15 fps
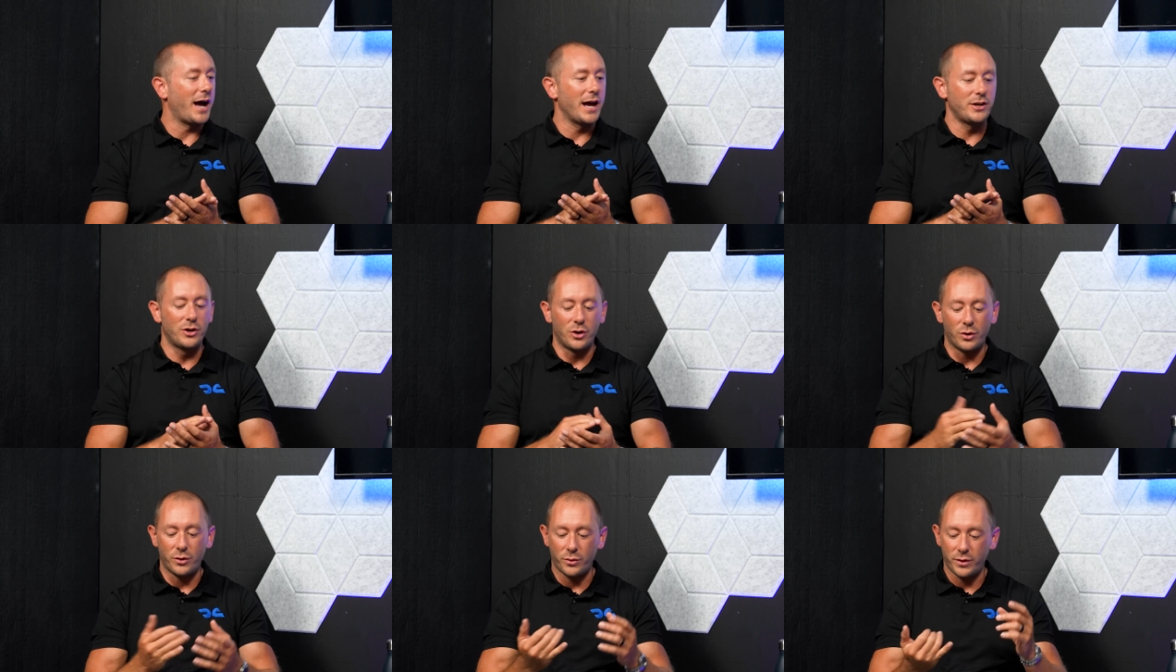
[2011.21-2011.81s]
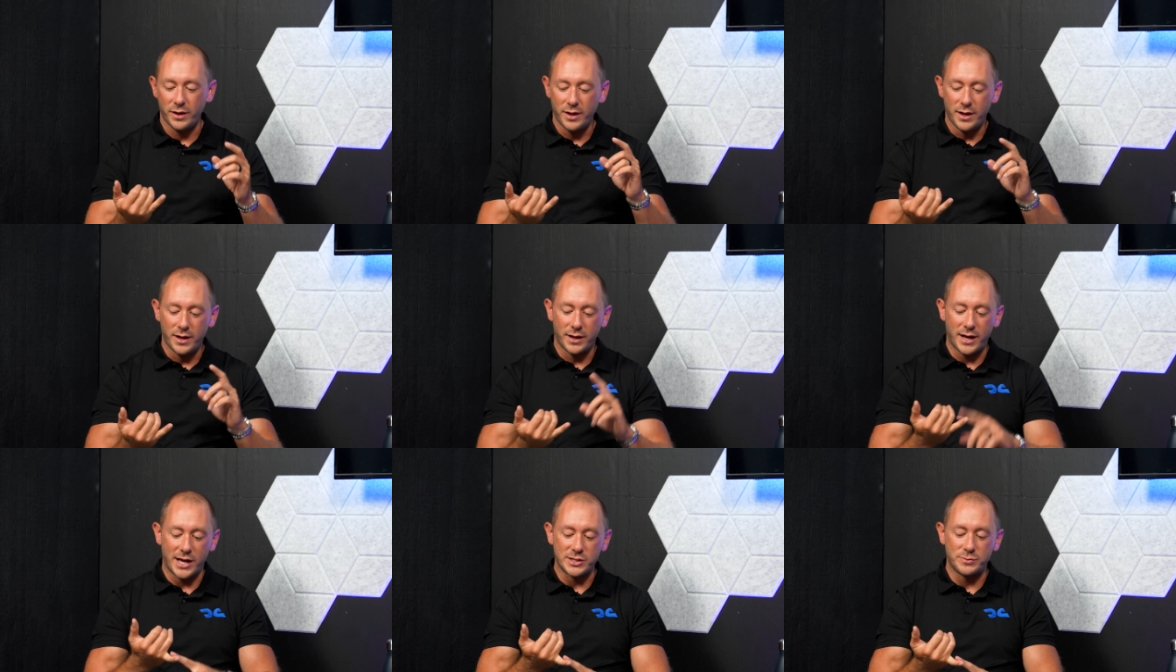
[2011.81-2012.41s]
I know
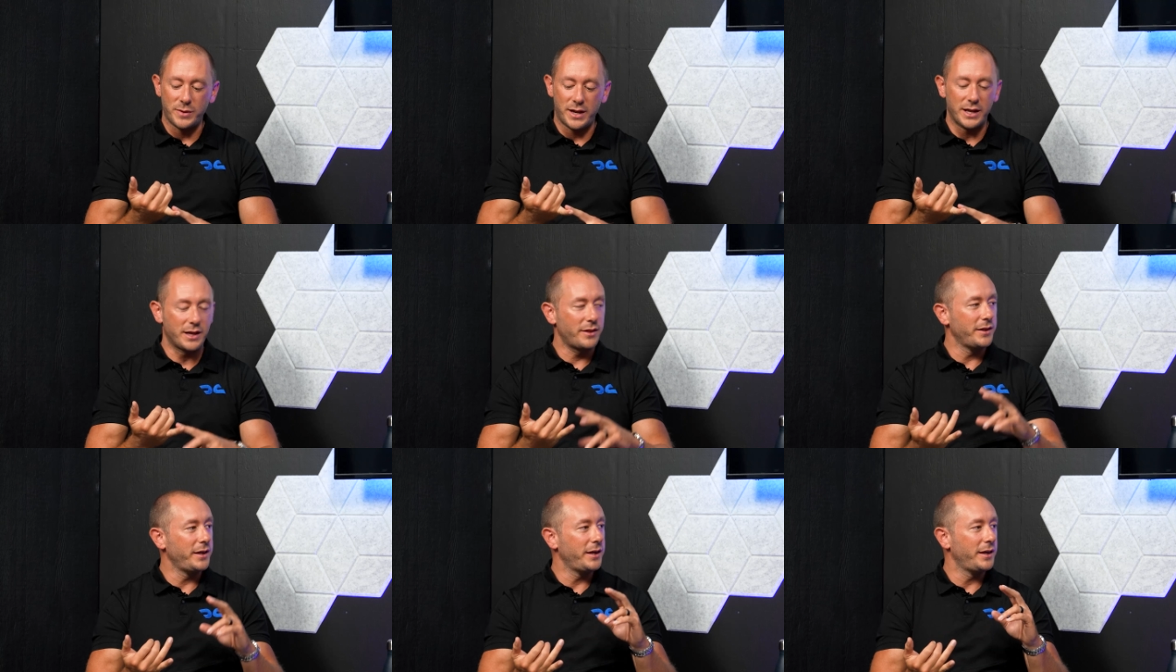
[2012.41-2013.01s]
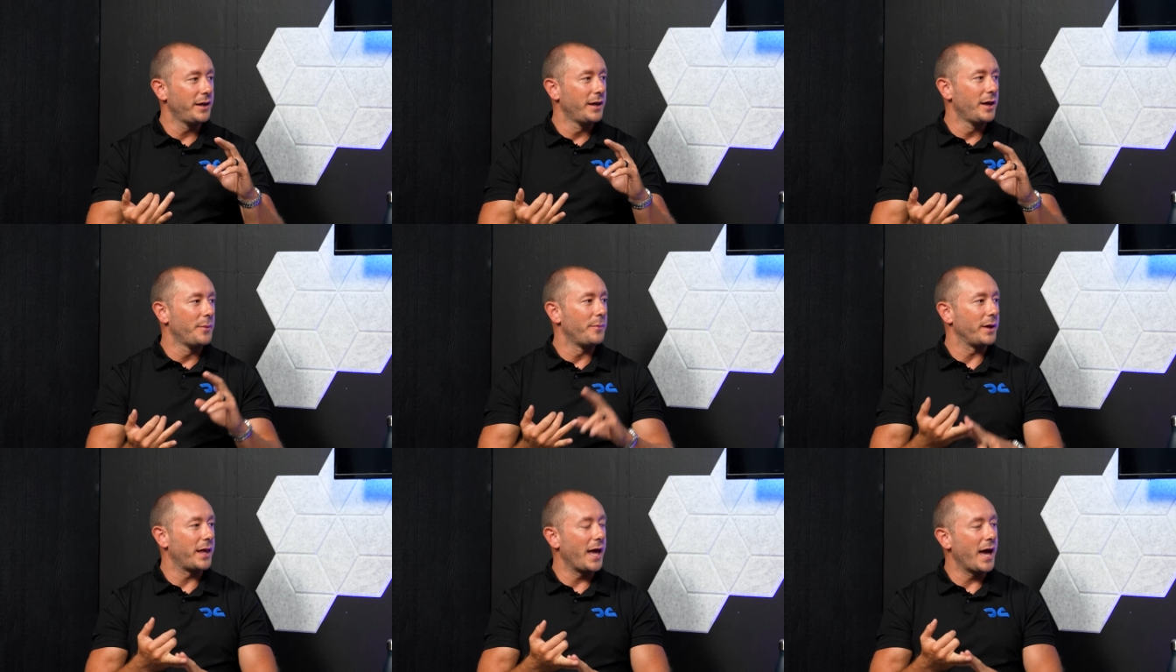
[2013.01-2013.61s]
cosmetically,
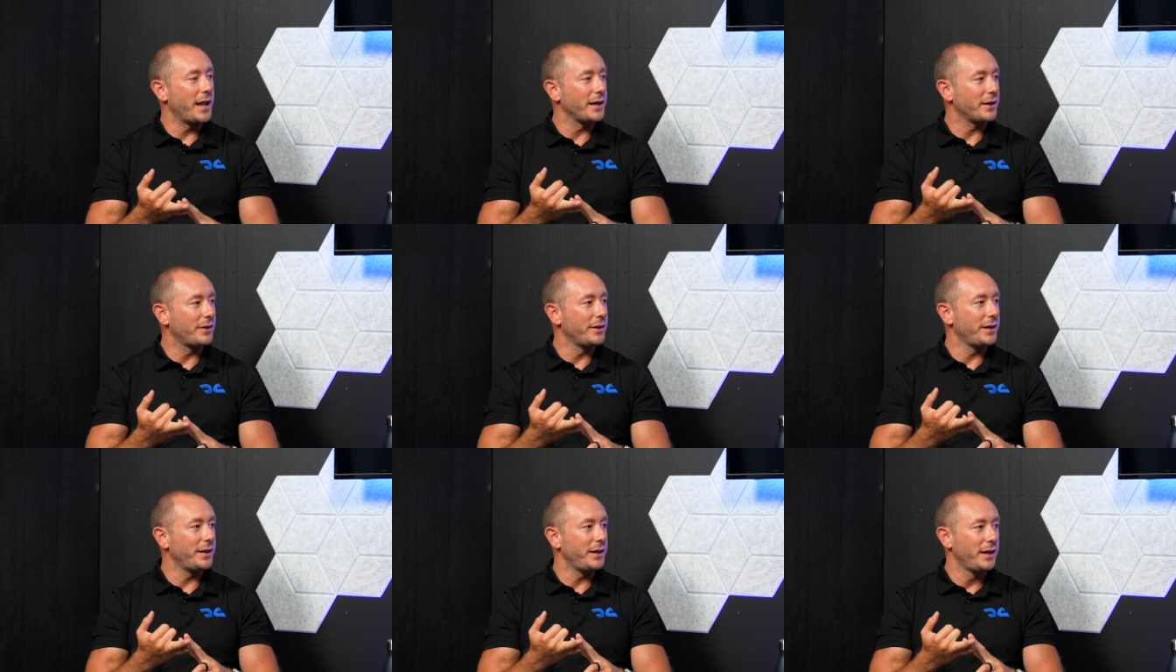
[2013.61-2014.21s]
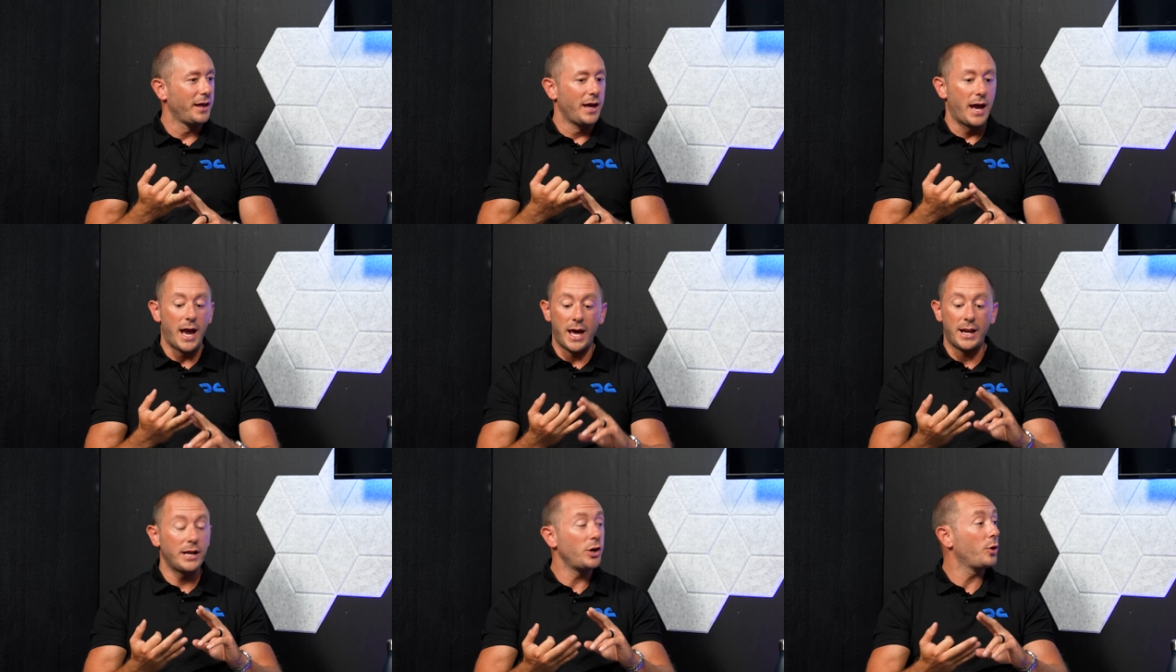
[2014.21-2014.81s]
mechanically,
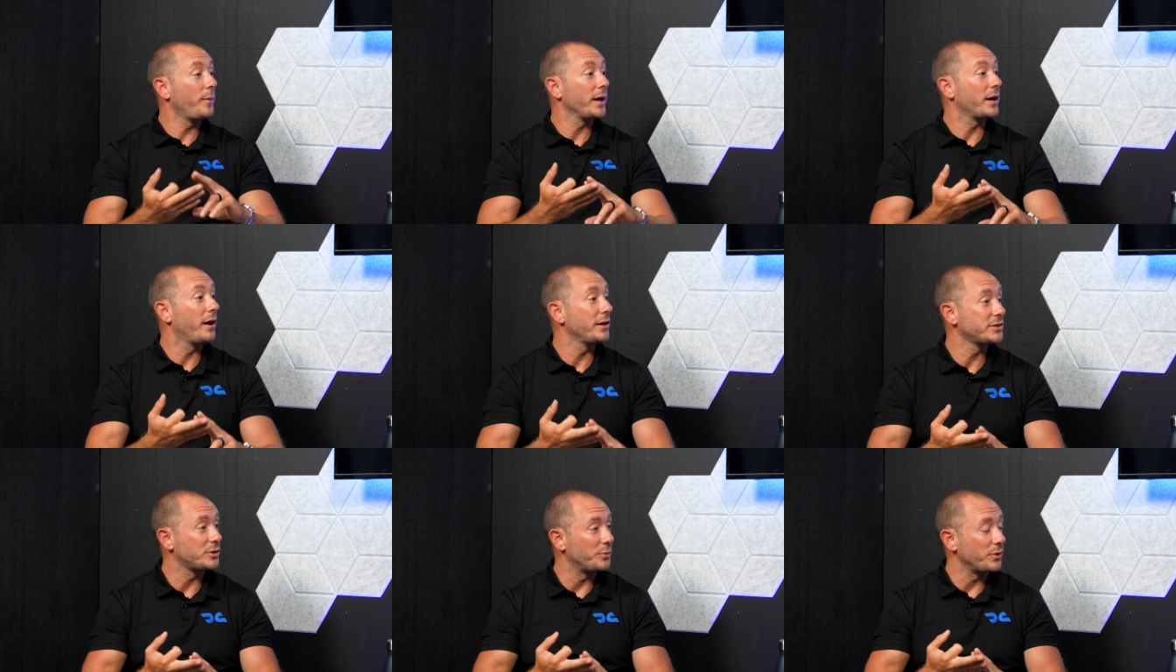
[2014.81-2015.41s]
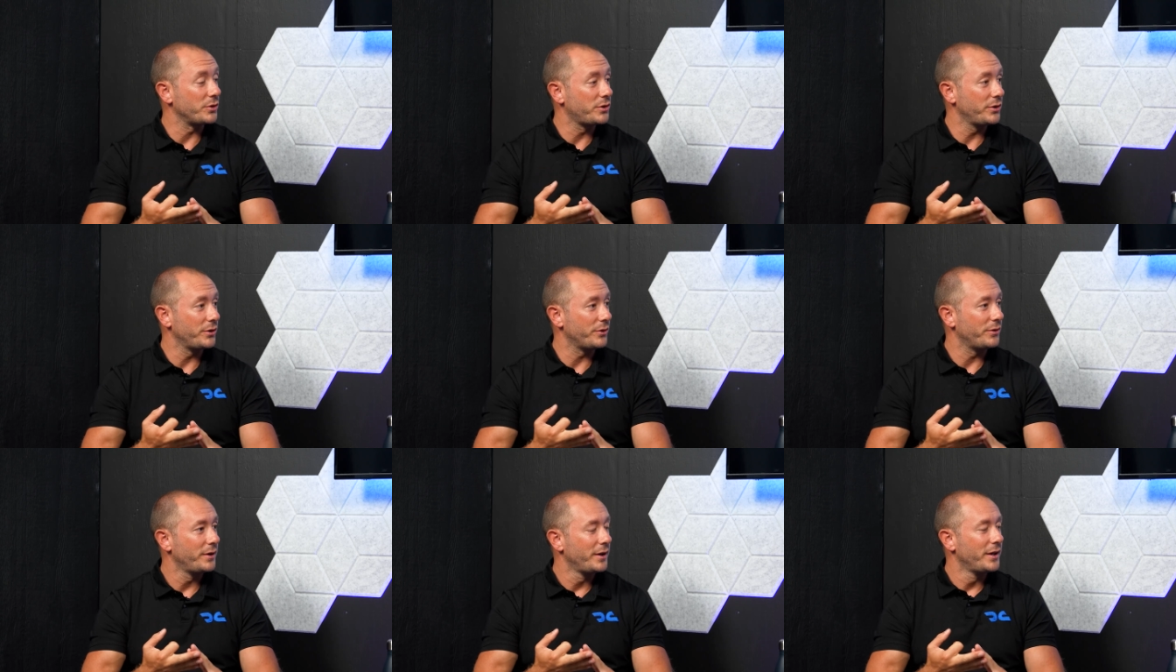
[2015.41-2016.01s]
and I know my customer too.